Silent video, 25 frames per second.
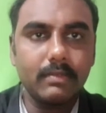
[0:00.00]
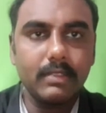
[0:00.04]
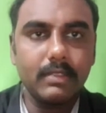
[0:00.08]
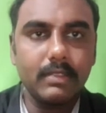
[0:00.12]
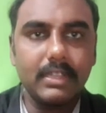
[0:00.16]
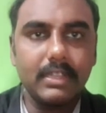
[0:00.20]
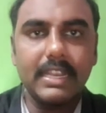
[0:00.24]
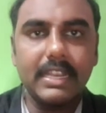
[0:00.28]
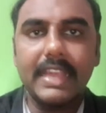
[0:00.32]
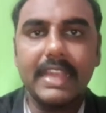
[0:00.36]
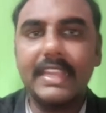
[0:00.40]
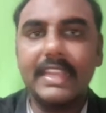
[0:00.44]

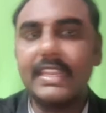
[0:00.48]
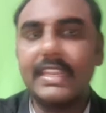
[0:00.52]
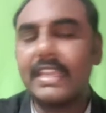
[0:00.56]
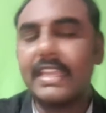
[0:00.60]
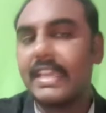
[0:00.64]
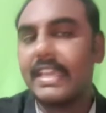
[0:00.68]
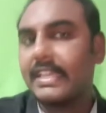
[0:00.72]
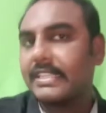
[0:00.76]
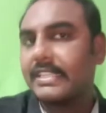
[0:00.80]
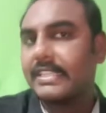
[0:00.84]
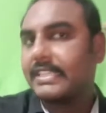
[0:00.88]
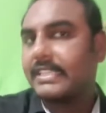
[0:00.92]
line
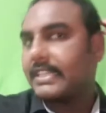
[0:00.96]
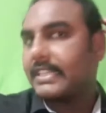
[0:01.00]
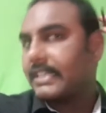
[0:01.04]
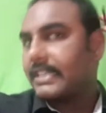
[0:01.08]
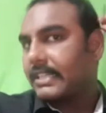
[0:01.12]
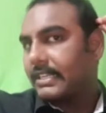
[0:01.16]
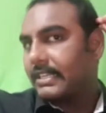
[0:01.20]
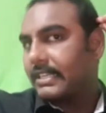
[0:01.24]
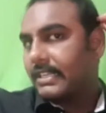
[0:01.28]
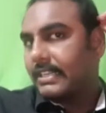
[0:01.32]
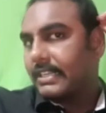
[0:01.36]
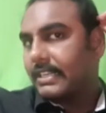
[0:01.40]
A is
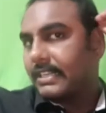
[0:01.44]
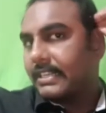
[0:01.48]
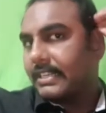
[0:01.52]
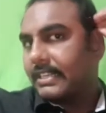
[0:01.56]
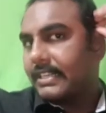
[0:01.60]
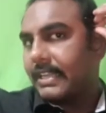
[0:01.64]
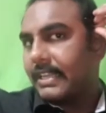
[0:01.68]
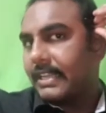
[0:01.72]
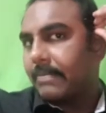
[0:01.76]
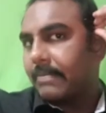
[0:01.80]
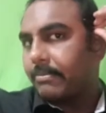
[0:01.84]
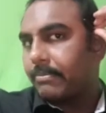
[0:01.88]
the
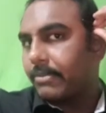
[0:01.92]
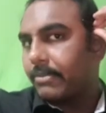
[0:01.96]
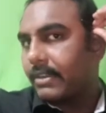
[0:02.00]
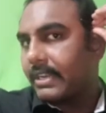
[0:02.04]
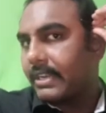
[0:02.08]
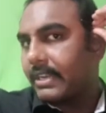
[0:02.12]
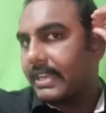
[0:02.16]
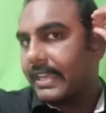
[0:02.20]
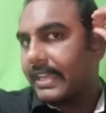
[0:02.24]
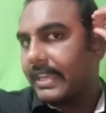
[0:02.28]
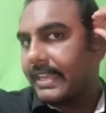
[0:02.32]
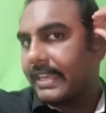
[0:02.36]
temporal
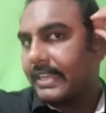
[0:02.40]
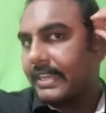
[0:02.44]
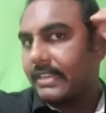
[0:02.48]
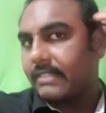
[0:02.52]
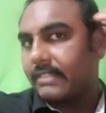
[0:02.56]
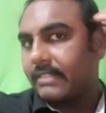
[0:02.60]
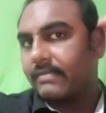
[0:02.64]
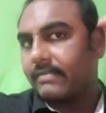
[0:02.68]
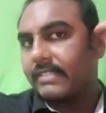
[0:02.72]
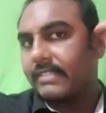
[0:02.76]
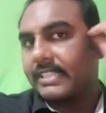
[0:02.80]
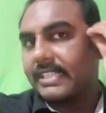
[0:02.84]
line
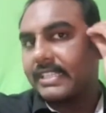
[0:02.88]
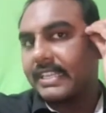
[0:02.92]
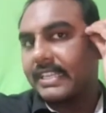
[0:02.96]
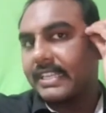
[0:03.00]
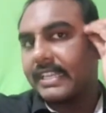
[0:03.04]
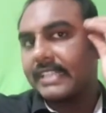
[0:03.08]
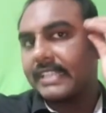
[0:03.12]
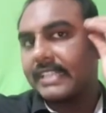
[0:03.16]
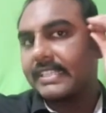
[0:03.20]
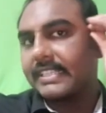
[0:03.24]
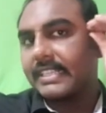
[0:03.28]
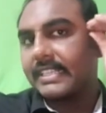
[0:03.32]
which is an
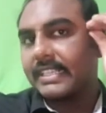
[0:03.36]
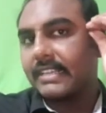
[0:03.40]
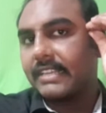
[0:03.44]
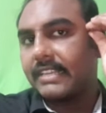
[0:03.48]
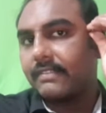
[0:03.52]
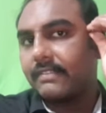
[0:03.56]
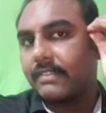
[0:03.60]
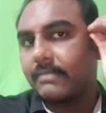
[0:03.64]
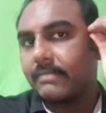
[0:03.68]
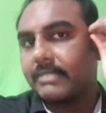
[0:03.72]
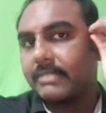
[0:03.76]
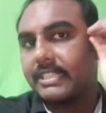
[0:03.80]
extension
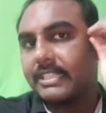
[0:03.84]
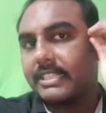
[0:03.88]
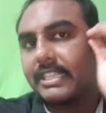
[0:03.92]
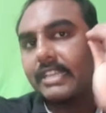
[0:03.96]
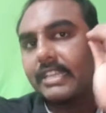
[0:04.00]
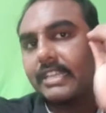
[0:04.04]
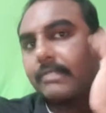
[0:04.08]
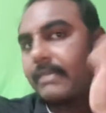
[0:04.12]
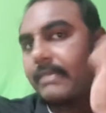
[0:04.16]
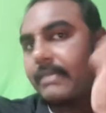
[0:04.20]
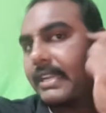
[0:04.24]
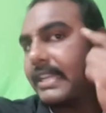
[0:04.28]
from the
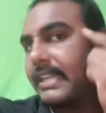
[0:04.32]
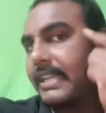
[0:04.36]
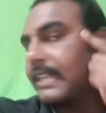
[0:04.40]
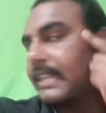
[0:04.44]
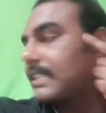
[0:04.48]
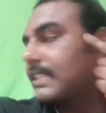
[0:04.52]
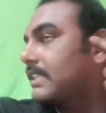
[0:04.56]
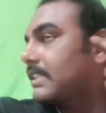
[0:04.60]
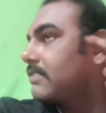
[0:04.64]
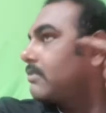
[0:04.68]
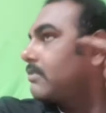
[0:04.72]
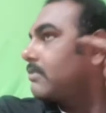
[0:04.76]
zygomatic arch.
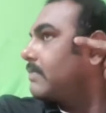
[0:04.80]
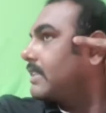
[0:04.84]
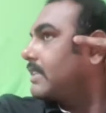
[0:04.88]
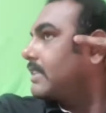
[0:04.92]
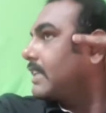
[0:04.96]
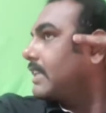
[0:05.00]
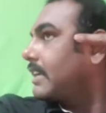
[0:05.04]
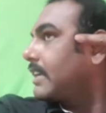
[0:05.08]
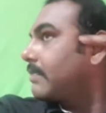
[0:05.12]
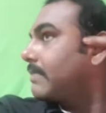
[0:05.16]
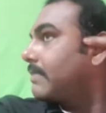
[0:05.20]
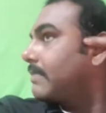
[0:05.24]
This will be
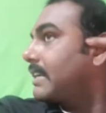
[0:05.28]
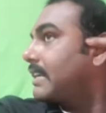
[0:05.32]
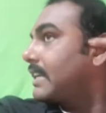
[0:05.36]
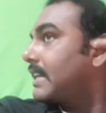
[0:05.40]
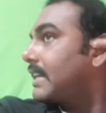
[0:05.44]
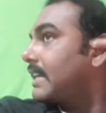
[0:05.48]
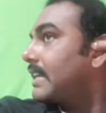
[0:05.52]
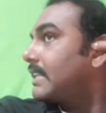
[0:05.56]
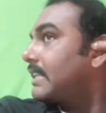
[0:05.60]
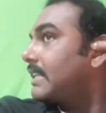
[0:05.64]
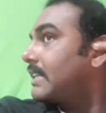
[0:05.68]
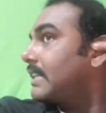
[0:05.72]
zygomatic
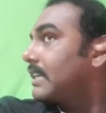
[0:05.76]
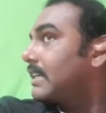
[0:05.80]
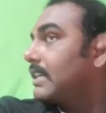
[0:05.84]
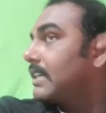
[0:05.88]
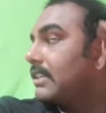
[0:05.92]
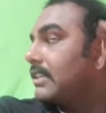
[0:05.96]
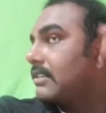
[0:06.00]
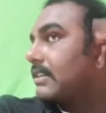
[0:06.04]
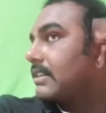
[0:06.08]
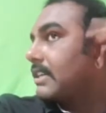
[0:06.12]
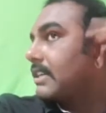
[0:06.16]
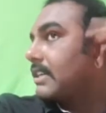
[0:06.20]
arch.
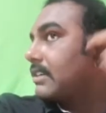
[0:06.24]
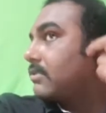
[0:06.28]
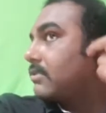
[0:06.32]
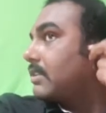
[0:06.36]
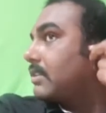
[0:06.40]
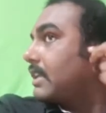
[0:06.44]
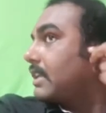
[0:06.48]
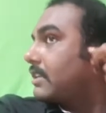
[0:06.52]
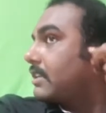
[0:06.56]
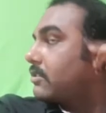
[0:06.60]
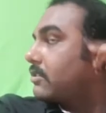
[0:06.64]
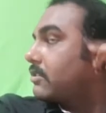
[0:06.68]
Okay, now
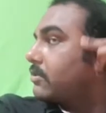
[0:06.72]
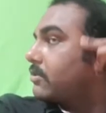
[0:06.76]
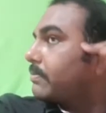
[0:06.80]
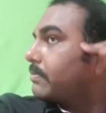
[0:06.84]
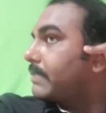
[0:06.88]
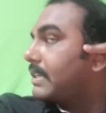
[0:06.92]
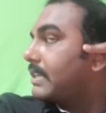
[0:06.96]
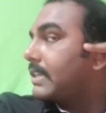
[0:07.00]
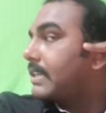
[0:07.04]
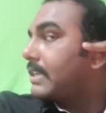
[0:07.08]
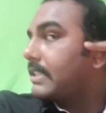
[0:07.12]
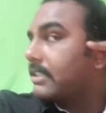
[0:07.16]
there is no
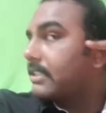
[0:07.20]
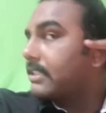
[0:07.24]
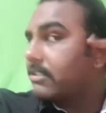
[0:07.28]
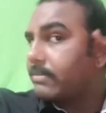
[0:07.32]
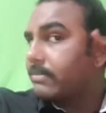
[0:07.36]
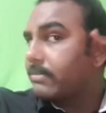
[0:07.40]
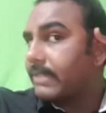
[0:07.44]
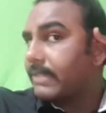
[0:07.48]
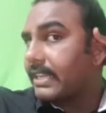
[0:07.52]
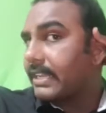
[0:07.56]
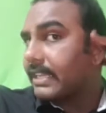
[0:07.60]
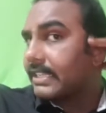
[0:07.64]
pinna. This will
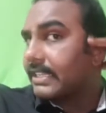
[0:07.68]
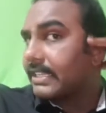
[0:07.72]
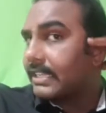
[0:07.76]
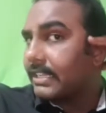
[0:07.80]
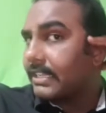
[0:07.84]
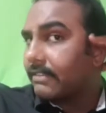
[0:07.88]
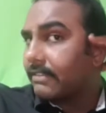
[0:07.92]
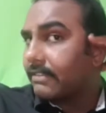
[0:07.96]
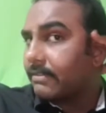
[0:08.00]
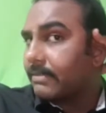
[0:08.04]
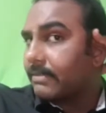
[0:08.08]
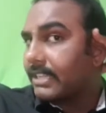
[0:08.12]
be an
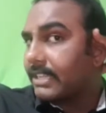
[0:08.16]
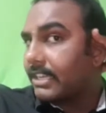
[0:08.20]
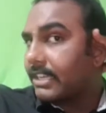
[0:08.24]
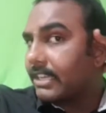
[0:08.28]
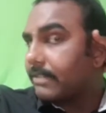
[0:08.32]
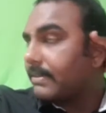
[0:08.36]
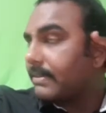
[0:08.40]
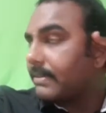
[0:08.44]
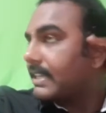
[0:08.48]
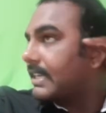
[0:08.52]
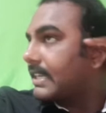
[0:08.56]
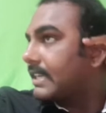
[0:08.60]
extension from
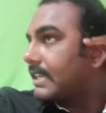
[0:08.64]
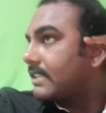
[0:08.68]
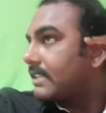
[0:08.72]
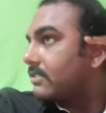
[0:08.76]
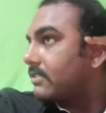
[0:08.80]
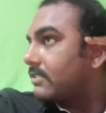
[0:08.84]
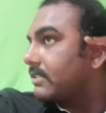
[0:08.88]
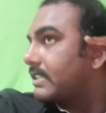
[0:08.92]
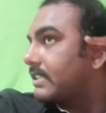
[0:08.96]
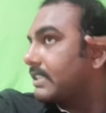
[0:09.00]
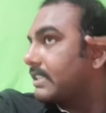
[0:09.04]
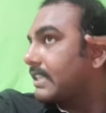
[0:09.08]
zygomatic arch.
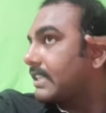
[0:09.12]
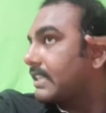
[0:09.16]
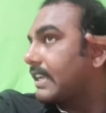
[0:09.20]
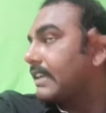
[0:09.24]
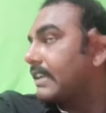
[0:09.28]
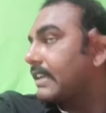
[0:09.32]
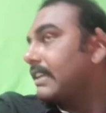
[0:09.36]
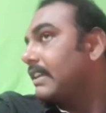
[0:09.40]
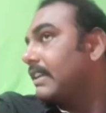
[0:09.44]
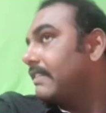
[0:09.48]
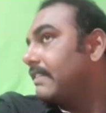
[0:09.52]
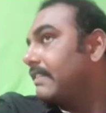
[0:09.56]
So, this line
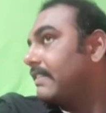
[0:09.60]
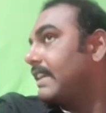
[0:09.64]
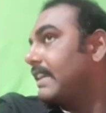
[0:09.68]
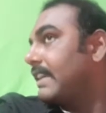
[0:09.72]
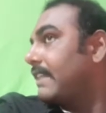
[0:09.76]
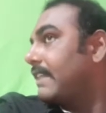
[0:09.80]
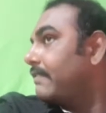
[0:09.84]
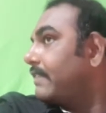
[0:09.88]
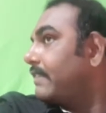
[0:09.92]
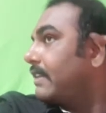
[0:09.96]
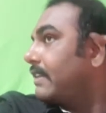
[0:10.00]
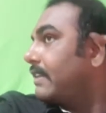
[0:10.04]
we
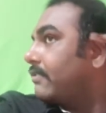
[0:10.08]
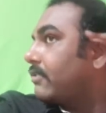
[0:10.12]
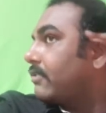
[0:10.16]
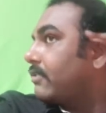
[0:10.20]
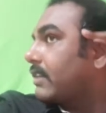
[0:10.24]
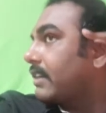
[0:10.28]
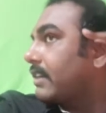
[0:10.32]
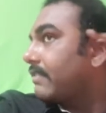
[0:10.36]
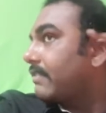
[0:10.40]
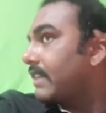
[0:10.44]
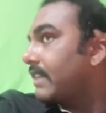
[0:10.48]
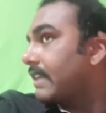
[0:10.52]
can feel for
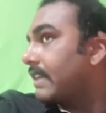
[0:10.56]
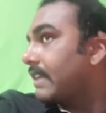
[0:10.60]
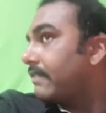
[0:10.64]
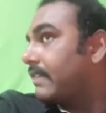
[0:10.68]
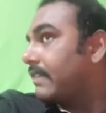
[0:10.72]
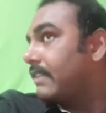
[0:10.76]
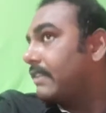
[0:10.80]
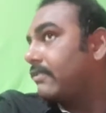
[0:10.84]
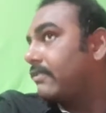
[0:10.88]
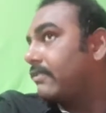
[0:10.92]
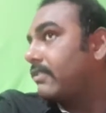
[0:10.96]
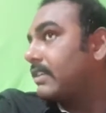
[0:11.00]
it. We can
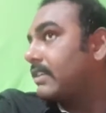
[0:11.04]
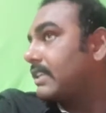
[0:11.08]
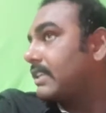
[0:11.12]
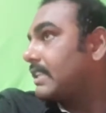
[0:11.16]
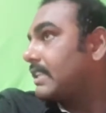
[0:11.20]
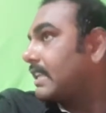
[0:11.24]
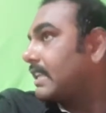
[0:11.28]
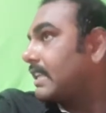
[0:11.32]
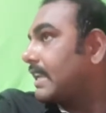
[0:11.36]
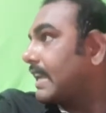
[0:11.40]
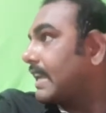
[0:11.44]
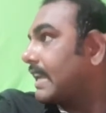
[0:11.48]
feel for it
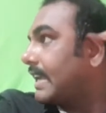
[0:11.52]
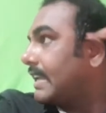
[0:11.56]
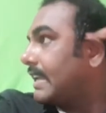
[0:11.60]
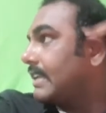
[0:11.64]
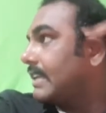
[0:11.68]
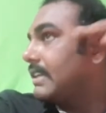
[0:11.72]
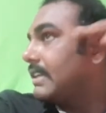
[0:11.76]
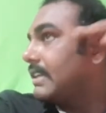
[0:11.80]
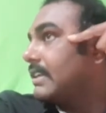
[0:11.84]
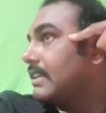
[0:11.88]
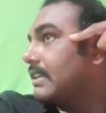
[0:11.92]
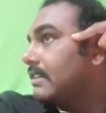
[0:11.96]
the line
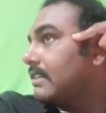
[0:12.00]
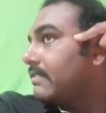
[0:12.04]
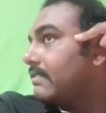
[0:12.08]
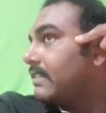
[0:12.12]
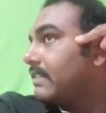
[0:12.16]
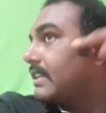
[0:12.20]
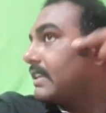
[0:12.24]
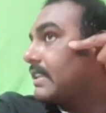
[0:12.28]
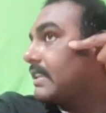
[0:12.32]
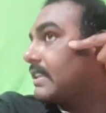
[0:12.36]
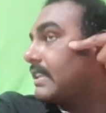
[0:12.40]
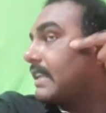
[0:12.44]

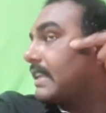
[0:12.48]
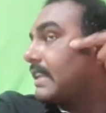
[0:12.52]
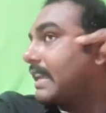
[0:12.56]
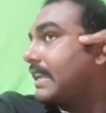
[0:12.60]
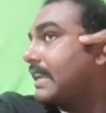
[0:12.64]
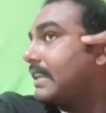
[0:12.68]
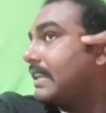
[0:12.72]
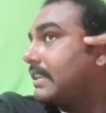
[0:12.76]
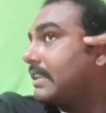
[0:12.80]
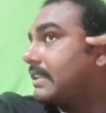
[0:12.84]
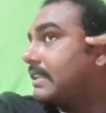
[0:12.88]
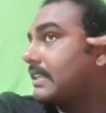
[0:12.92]
in the
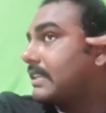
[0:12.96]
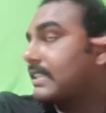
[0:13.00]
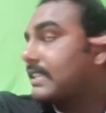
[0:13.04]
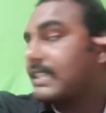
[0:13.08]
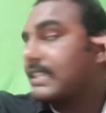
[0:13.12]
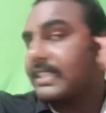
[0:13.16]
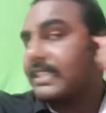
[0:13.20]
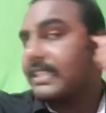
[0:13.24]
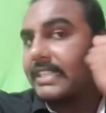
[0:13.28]
line just as